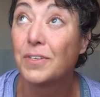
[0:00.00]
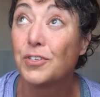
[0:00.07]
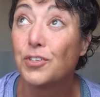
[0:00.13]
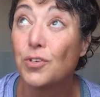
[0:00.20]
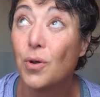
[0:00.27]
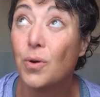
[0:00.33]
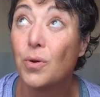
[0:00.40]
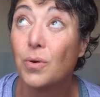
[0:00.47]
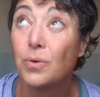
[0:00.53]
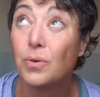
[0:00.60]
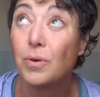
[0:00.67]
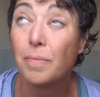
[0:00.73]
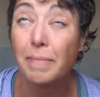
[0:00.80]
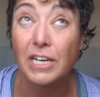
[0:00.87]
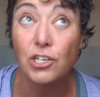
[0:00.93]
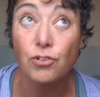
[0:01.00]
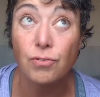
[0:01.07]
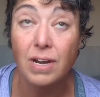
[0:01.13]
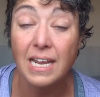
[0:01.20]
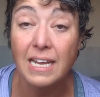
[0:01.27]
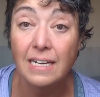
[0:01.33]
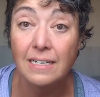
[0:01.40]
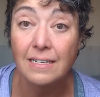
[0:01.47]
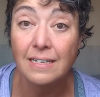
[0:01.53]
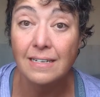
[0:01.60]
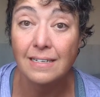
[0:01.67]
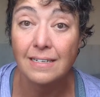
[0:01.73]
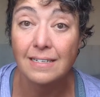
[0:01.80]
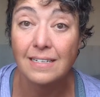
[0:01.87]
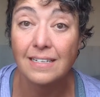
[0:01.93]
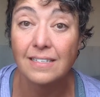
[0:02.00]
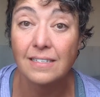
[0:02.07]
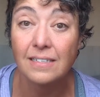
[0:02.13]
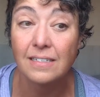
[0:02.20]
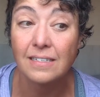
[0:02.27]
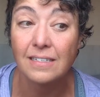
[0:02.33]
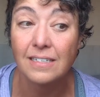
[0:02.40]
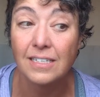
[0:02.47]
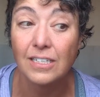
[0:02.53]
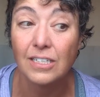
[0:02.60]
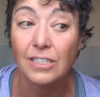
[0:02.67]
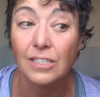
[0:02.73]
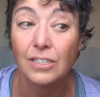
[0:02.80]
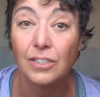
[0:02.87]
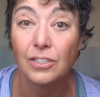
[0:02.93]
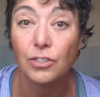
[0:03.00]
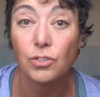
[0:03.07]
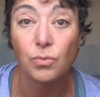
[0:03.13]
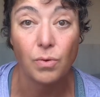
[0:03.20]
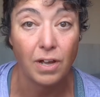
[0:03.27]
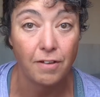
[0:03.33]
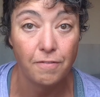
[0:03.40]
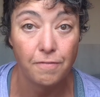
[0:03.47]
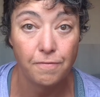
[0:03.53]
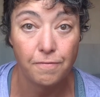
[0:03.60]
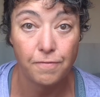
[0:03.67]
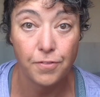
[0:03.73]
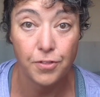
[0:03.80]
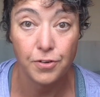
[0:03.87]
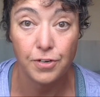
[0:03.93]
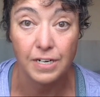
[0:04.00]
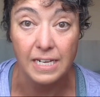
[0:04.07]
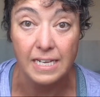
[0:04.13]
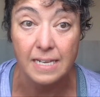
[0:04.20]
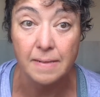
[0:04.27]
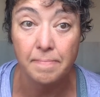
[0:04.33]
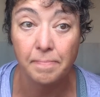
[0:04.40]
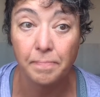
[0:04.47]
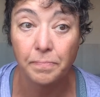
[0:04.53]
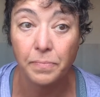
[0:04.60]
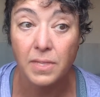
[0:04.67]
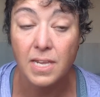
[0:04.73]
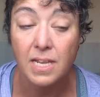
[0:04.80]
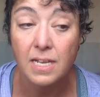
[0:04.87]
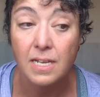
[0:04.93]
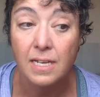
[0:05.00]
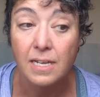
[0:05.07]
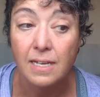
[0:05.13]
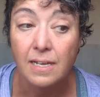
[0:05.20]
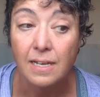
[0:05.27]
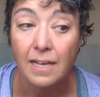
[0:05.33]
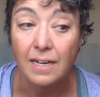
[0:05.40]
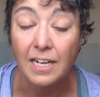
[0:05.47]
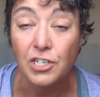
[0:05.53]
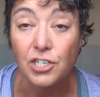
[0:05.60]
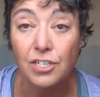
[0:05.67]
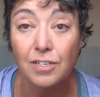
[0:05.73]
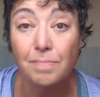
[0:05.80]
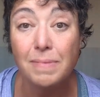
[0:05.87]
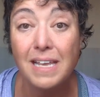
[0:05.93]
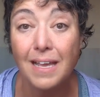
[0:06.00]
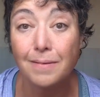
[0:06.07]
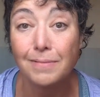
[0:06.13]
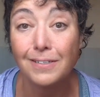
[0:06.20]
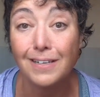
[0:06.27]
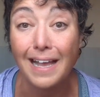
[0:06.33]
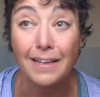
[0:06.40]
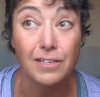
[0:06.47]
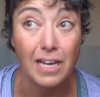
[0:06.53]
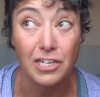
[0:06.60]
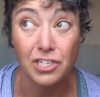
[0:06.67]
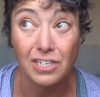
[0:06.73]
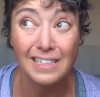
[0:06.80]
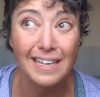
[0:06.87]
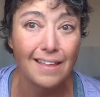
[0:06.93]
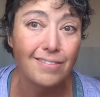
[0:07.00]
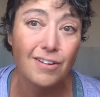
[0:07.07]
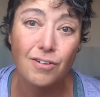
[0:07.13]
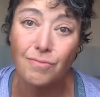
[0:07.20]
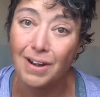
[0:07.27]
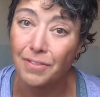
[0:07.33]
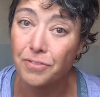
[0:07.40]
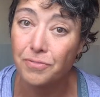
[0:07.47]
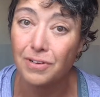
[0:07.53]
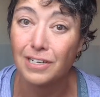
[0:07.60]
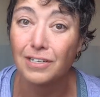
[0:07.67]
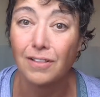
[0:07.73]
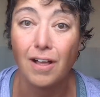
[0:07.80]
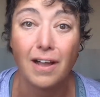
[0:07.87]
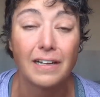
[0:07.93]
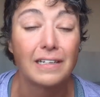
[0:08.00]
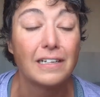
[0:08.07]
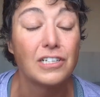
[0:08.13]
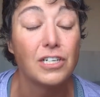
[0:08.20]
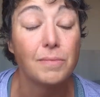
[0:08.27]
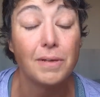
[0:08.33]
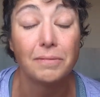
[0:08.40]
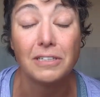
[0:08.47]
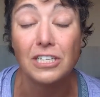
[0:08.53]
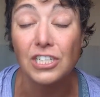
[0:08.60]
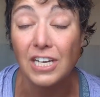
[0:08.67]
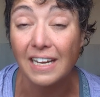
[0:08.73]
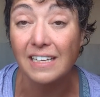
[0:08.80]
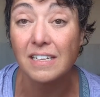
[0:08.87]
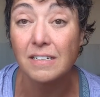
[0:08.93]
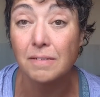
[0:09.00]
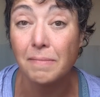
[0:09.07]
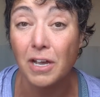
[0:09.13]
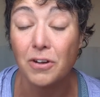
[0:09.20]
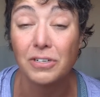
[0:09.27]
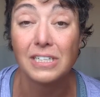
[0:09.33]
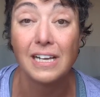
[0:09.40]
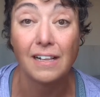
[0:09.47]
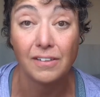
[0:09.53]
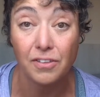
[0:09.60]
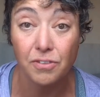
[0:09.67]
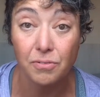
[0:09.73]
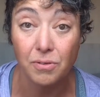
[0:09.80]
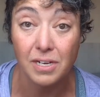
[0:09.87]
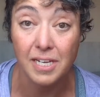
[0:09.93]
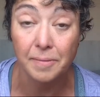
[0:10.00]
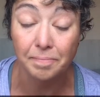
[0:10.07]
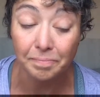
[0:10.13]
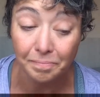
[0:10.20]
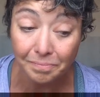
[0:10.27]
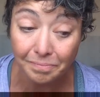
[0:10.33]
So my train isn't until 12:30, and I should get there around 3 o'clock, and I should be able to check into my hotel at 3,